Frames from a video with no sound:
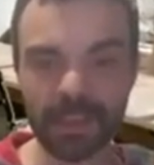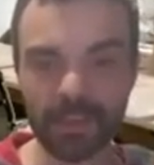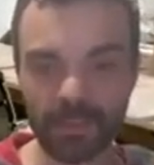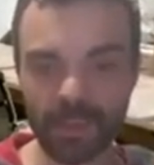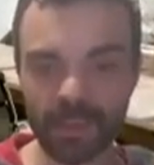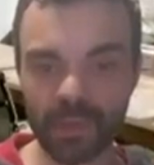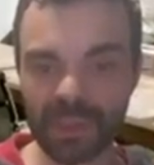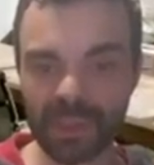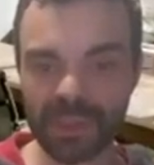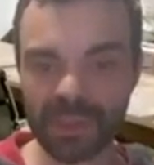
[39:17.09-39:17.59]

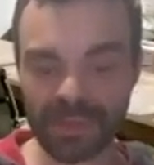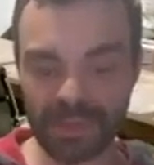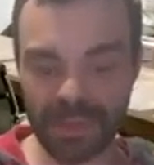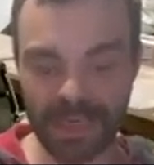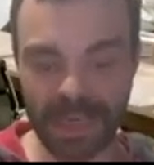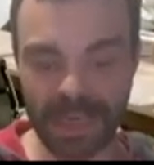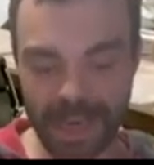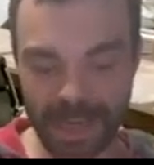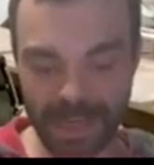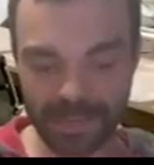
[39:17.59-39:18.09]
which is
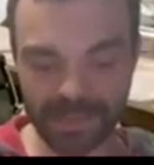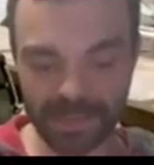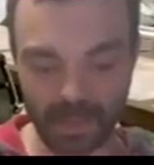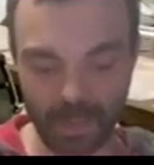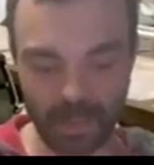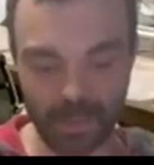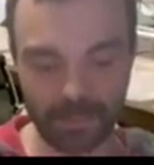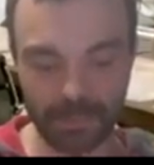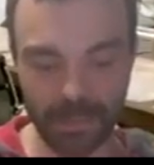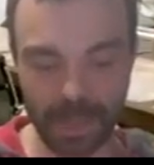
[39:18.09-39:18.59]
the
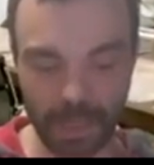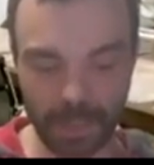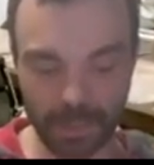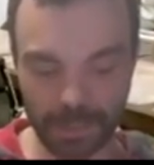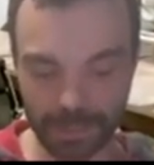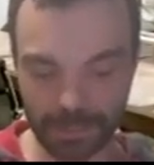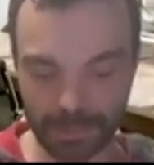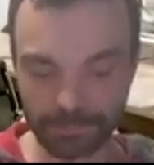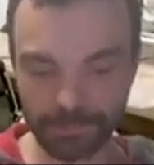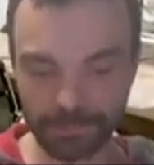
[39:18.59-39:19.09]
hands-on
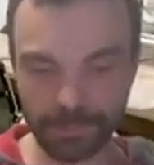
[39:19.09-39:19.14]
part.